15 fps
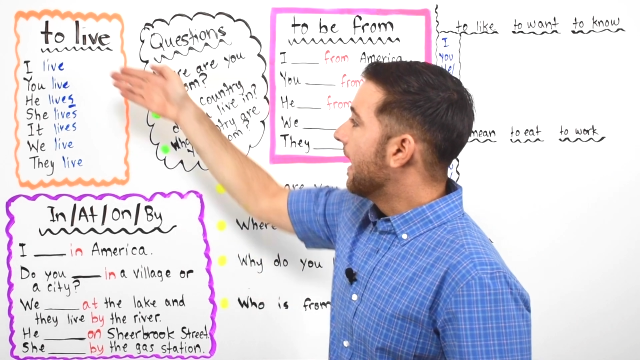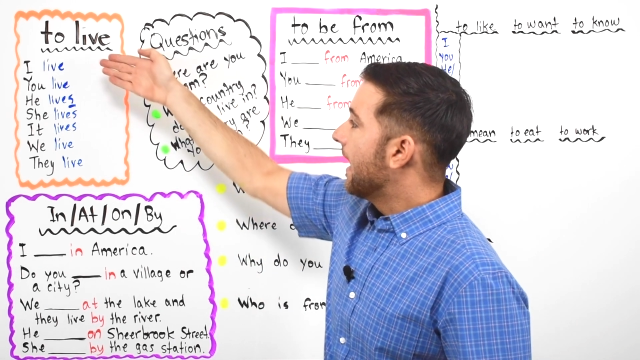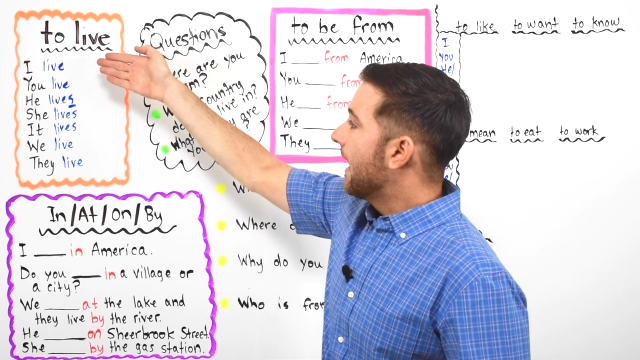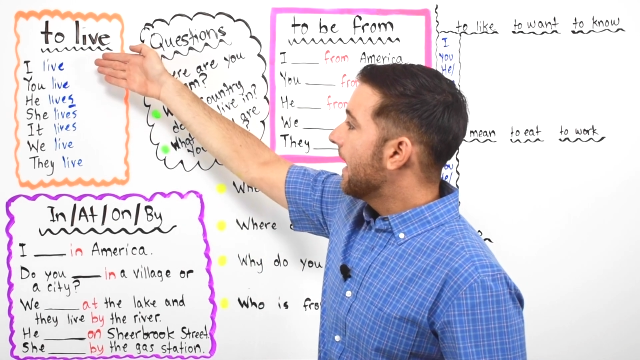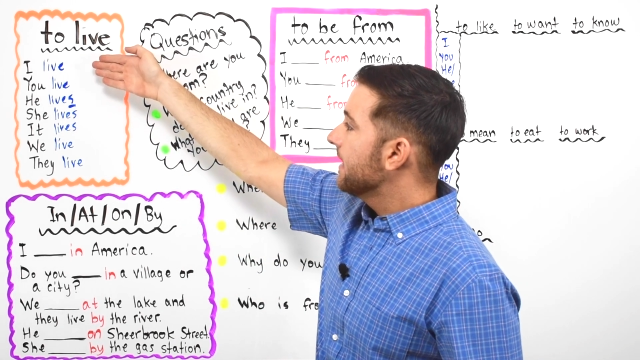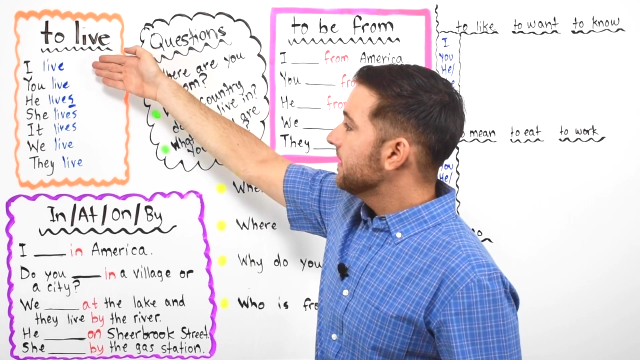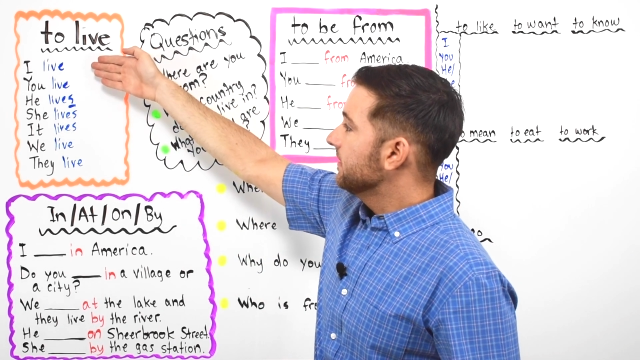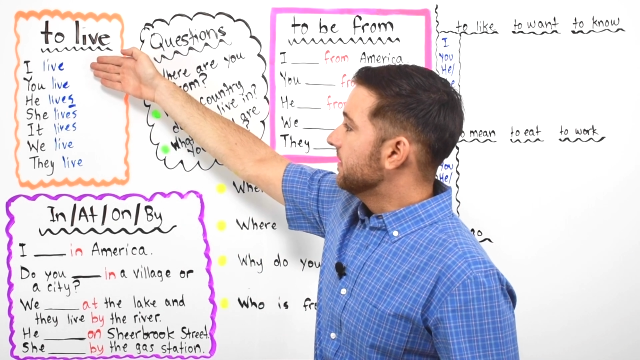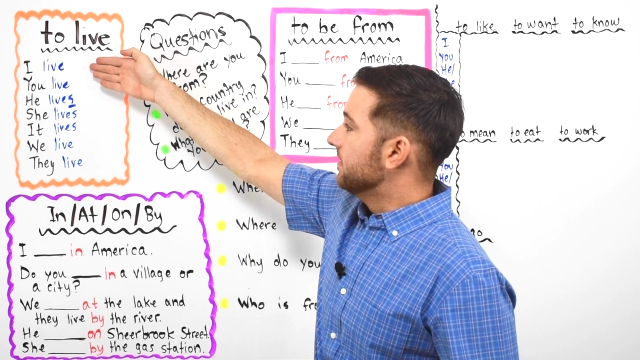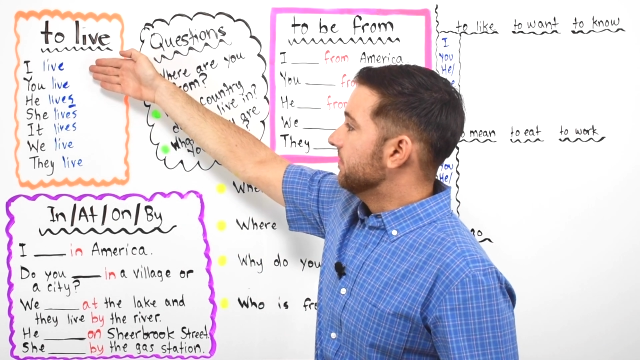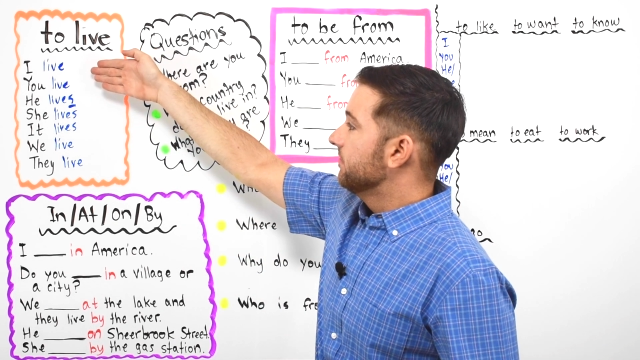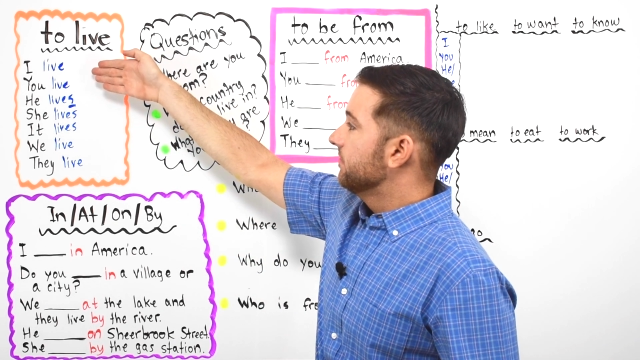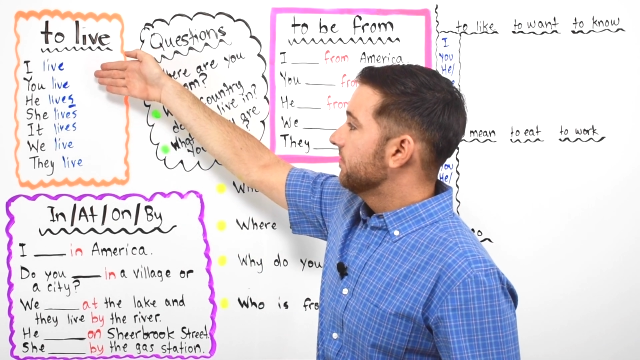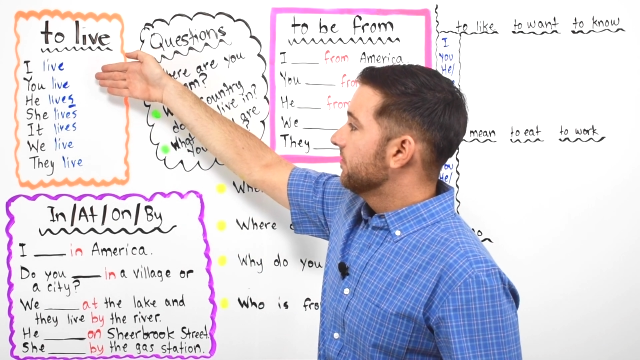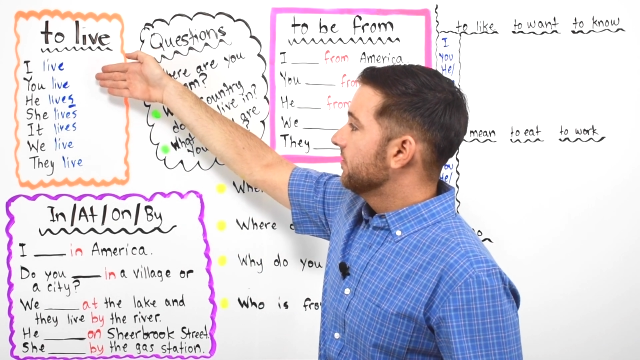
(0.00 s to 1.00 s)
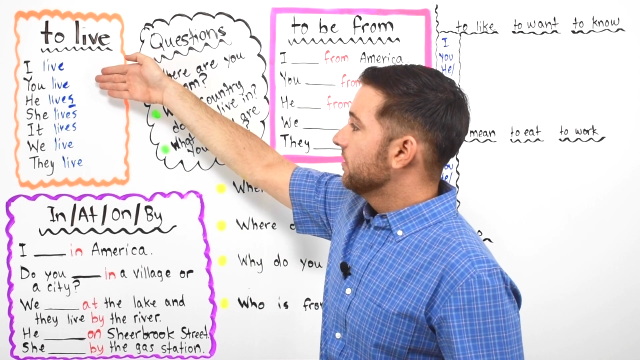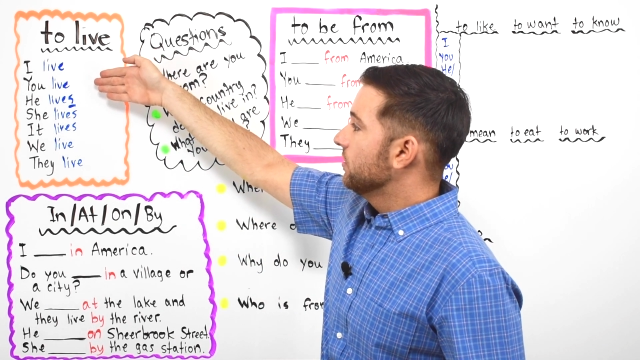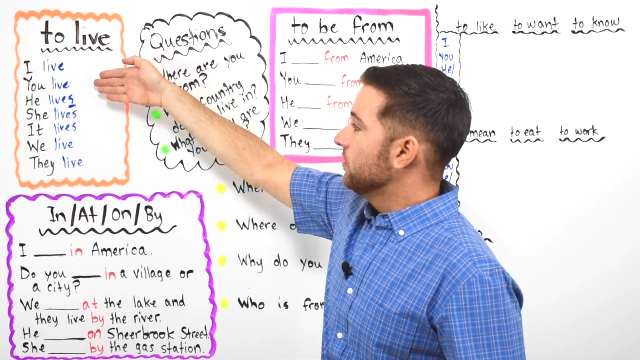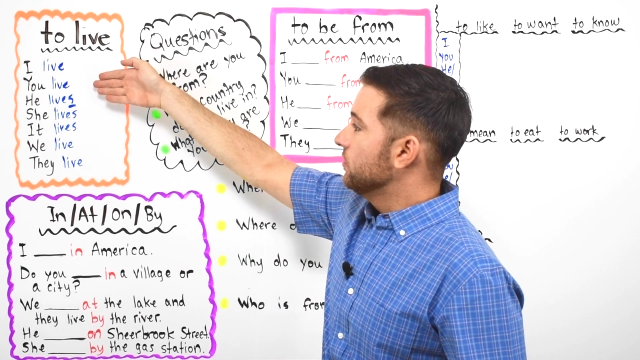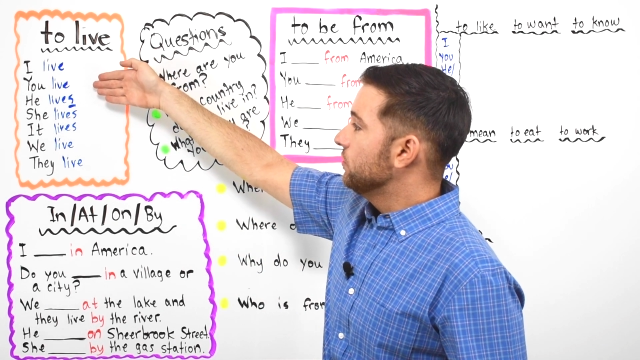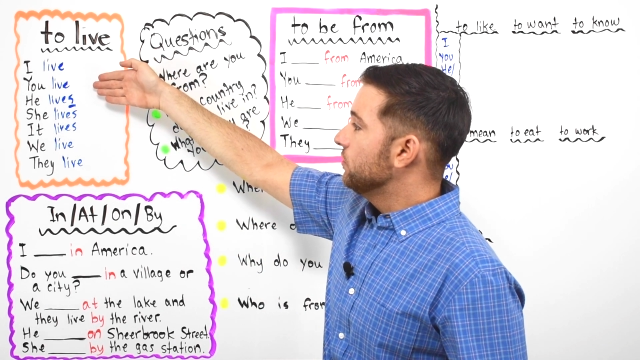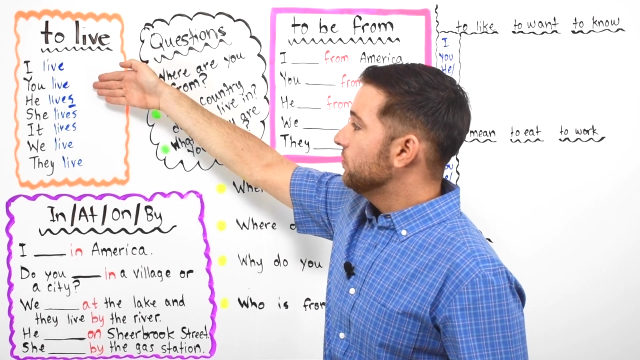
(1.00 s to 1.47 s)
I live,
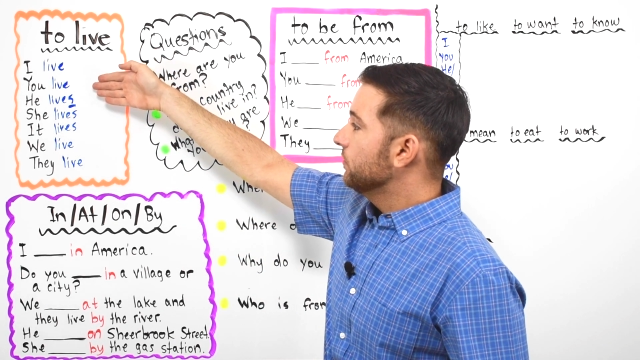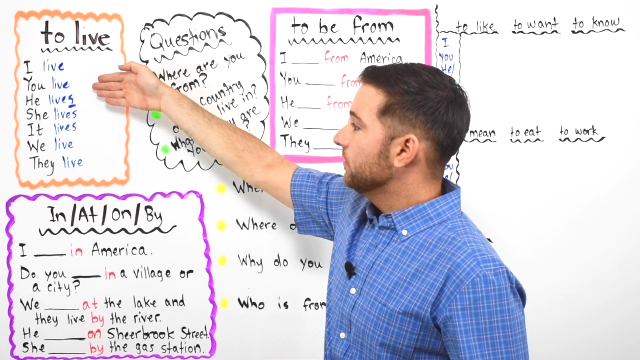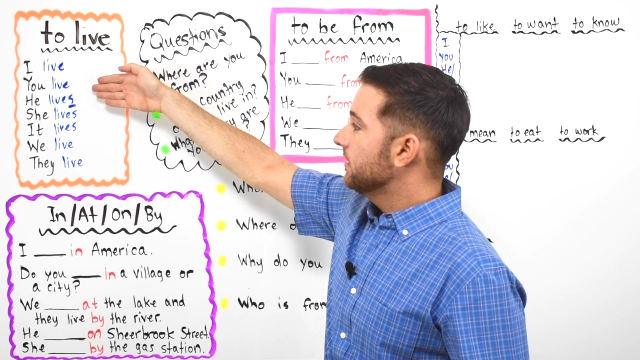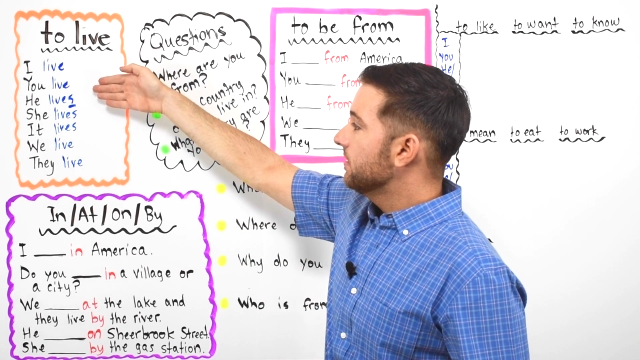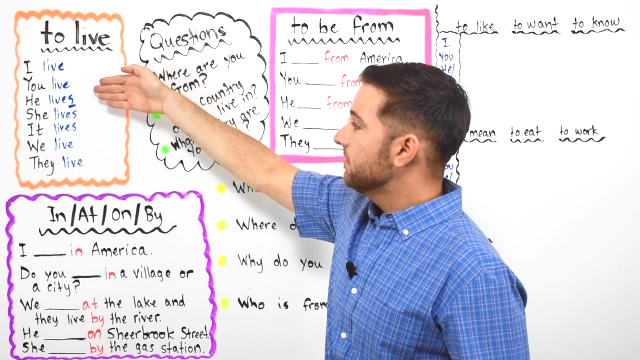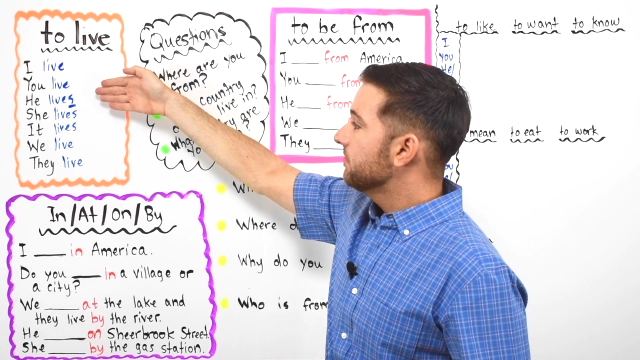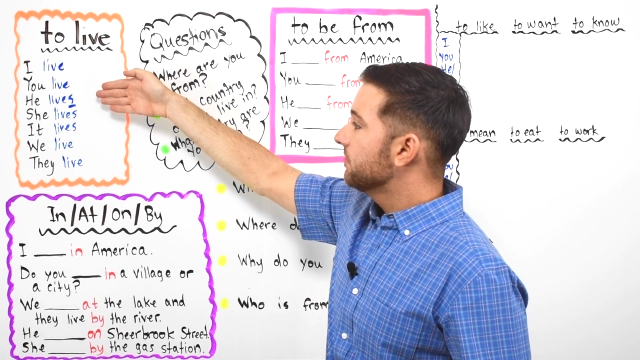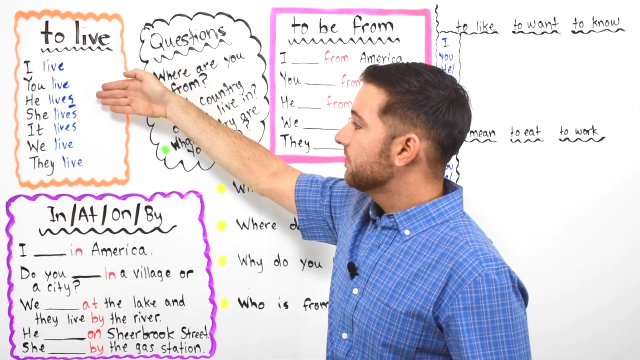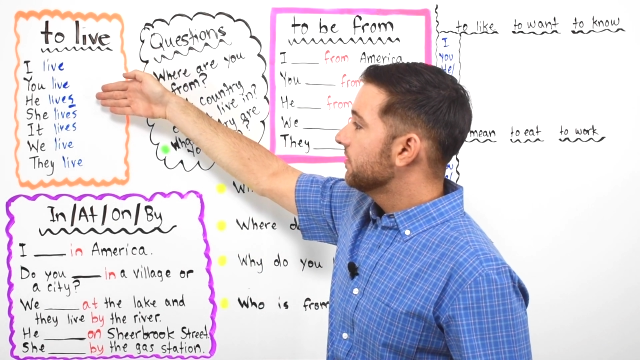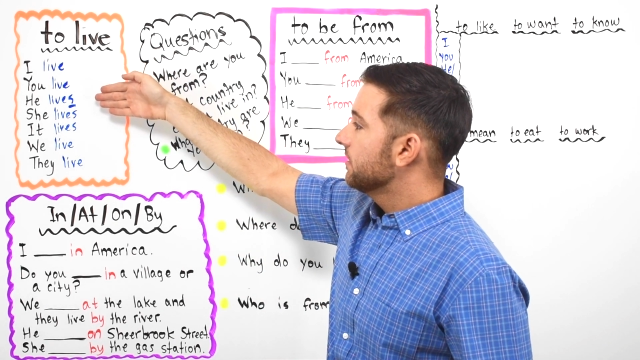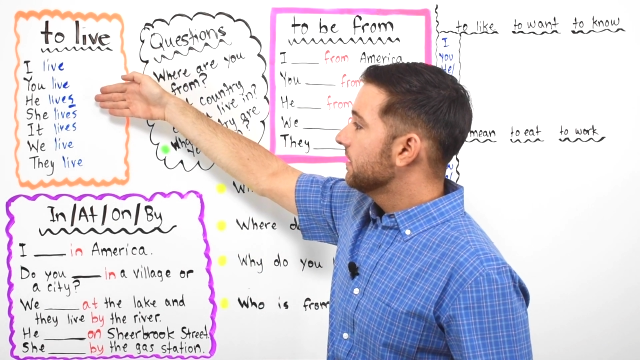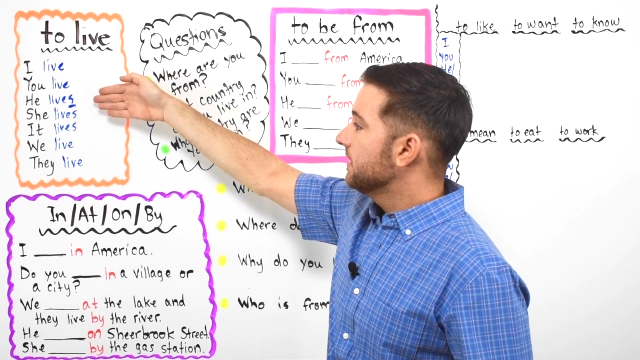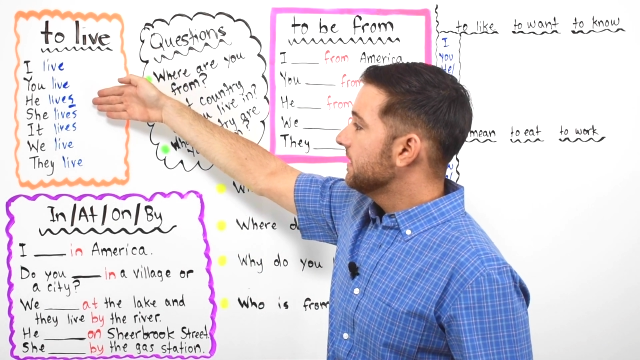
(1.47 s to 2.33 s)
you live,